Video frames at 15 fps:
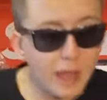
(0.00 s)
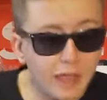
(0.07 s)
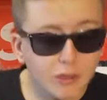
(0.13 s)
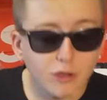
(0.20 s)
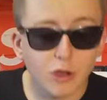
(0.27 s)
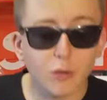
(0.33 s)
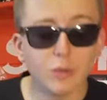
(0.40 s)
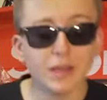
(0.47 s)
And
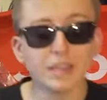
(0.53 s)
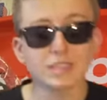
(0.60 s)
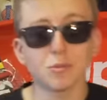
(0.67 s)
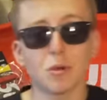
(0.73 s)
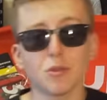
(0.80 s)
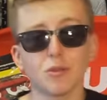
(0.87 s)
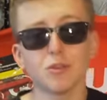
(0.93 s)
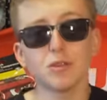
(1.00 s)
you know, we got
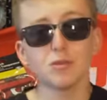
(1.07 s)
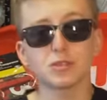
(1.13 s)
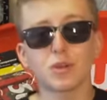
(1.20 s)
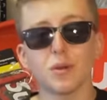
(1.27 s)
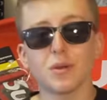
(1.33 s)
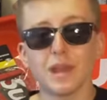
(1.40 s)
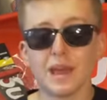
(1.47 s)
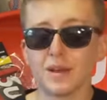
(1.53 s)
some other news
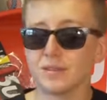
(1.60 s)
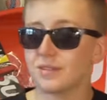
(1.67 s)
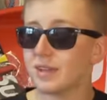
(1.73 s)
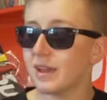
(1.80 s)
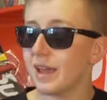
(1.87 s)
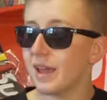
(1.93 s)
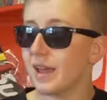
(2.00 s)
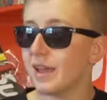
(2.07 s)
going on
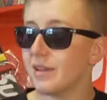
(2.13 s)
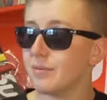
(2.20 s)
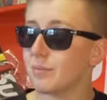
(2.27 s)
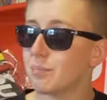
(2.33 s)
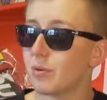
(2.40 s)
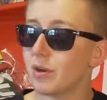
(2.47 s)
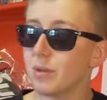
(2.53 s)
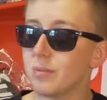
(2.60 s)
today,
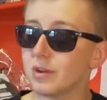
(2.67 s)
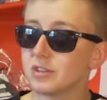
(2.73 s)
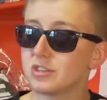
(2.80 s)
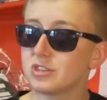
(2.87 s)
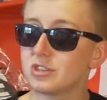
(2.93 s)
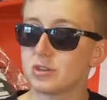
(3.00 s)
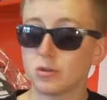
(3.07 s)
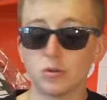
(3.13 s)
but pretty
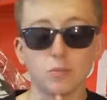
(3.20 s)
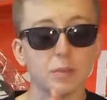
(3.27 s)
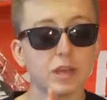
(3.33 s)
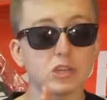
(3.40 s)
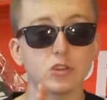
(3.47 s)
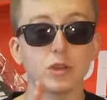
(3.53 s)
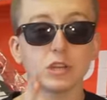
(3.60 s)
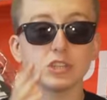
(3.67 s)
much, you
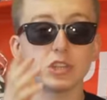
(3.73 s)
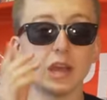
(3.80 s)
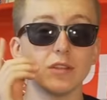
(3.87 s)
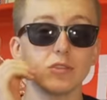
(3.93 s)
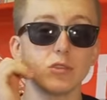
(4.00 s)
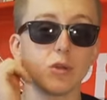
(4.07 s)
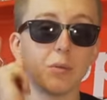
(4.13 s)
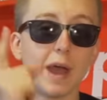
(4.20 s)
make sure you guys
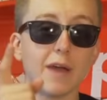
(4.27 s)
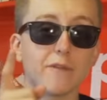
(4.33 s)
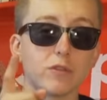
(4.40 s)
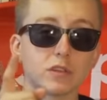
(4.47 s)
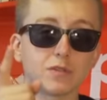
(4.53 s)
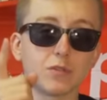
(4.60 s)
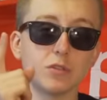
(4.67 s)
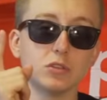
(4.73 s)
enter the
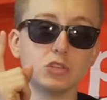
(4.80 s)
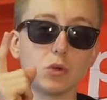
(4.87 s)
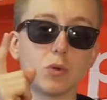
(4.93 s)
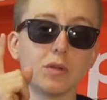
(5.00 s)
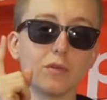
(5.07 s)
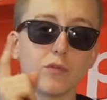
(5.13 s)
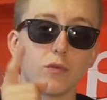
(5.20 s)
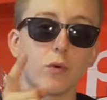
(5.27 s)
raffles for the
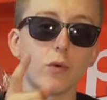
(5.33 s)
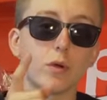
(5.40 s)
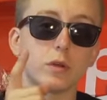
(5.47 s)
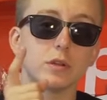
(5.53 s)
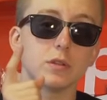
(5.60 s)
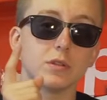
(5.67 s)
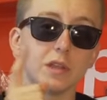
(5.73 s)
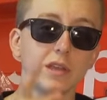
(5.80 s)
Jordan
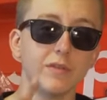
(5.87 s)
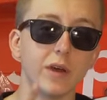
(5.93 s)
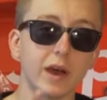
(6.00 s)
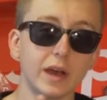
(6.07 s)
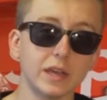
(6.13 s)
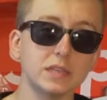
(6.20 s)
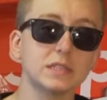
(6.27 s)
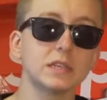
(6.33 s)
four
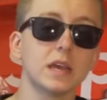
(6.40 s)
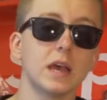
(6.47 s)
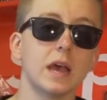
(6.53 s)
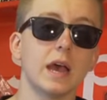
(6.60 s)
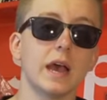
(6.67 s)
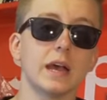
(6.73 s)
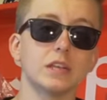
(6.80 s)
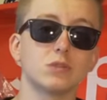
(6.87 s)
Levi's,
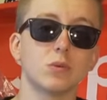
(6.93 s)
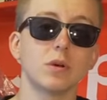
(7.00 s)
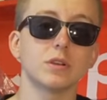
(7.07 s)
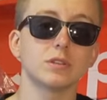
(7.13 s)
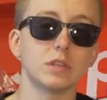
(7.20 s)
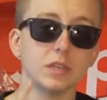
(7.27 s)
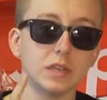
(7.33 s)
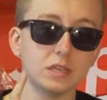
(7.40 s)
as well
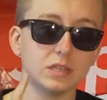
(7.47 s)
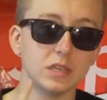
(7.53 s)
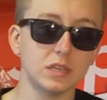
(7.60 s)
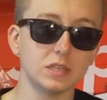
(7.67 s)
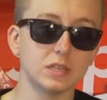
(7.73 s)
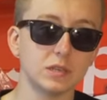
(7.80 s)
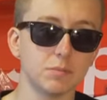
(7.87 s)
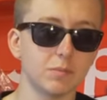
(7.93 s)
as the
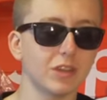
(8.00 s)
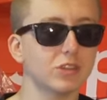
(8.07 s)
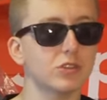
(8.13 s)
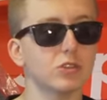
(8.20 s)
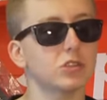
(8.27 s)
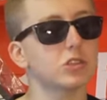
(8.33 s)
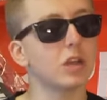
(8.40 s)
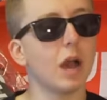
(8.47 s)
Yeezys. Make
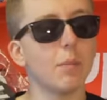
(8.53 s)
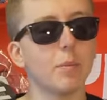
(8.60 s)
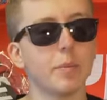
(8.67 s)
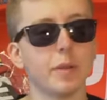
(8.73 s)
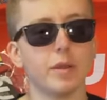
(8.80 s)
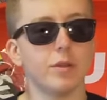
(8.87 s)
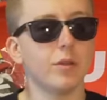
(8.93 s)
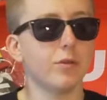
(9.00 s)
sure you just cop a
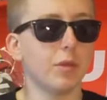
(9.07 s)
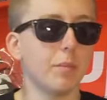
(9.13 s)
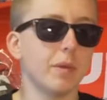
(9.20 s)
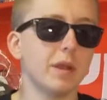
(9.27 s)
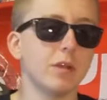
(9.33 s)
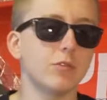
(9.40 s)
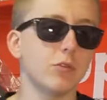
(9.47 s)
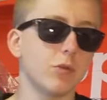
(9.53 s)
pair, you know, they
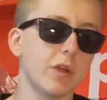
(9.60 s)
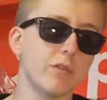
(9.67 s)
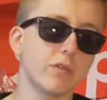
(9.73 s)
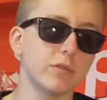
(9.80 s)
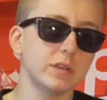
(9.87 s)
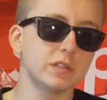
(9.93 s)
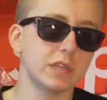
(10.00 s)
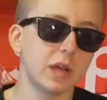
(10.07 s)
might not do great
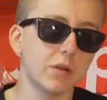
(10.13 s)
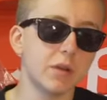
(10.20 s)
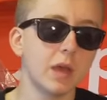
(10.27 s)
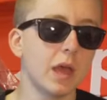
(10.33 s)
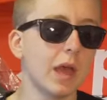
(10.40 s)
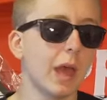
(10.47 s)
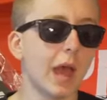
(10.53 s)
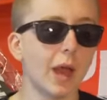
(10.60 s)
for resale.
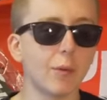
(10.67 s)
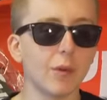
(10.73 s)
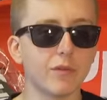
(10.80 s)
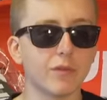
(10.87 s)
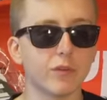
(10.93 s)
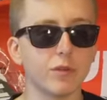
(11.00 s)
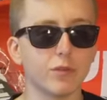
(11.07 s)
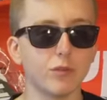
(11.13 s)

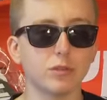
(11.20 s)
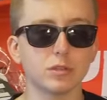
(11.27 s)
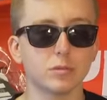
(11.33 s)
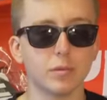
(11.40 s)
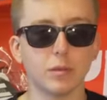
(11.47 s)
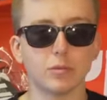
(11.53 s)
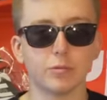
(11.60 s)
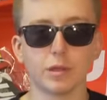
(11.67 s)
However, you'll
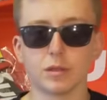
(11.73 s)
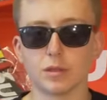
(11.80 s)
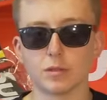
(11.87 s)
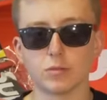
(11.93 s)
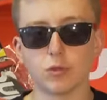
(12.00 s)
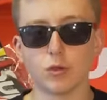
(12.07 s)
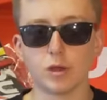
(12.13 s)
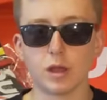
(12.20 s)
still be able to make like
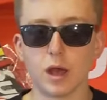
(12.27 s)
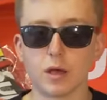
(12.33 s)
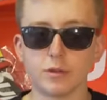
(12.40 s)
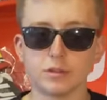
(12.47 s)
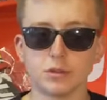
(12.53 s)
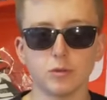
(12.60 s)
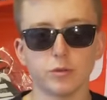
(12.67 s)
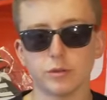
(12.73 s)
thirty
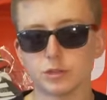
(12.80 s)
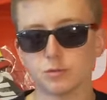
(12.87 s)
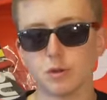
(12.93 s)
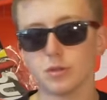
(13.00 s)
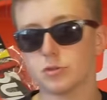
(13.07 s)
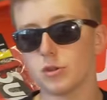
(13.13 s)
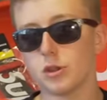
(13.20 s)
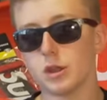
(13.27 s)
dollars, and who doesn't
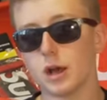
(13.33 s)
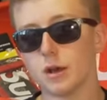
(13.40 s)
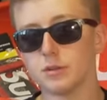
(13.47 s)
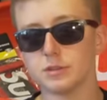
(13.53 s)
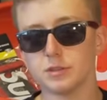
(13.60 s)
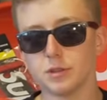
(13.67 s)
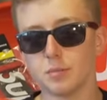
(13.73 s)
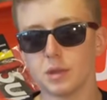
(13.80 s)
want thirty
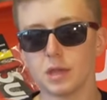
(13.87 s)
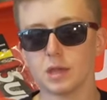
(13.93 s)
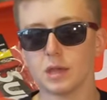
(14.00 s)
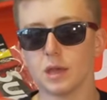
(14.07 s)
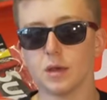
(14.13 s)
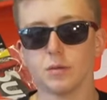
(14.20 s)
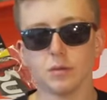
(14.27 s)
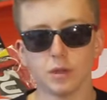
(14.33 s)
dollars in their bank
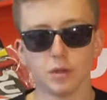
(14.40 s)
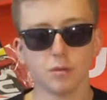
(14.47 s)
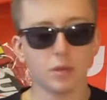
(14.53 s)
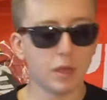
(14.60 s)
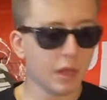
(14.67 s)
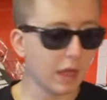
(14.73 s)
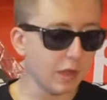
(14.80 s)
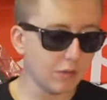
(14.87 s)
account, you know?
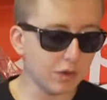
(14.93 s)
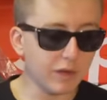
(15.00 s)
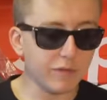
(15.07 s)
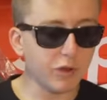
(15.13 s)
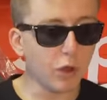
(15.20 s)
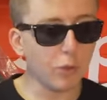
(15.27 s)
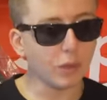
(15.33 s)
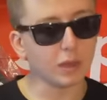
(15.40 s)
You
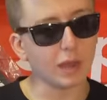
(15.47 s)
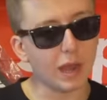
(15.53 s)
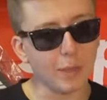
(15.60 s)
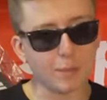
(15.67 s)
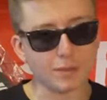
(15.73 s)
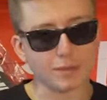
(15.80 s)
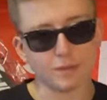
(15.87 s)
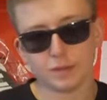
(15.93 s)
never know what could
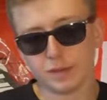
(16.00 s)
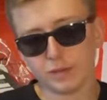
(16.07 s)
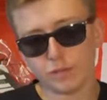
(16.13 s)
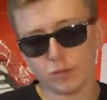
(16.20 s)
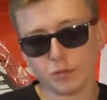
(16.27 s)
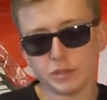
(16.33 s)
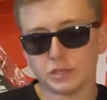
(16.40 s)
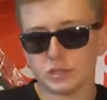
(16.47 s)
happen, even
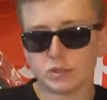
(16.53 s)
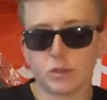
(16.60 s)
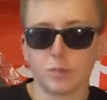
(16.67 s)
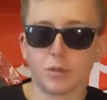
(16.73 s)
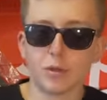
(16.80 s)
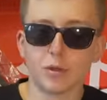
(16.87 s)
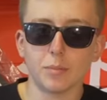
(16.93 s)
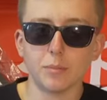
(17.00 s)
though Yeezy's gonna
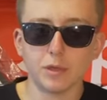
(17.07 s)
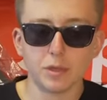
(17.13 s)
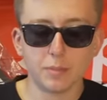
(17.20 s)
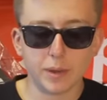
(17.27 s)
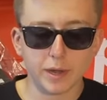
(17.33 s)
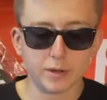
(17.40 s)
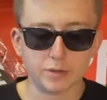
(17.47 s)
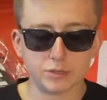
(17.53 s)
pull out a million
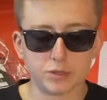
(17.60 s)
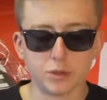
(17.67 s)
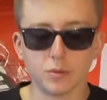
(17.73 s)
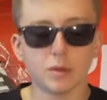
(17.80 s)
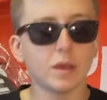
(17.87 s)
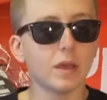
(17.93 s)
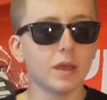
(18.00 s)
pairs, so.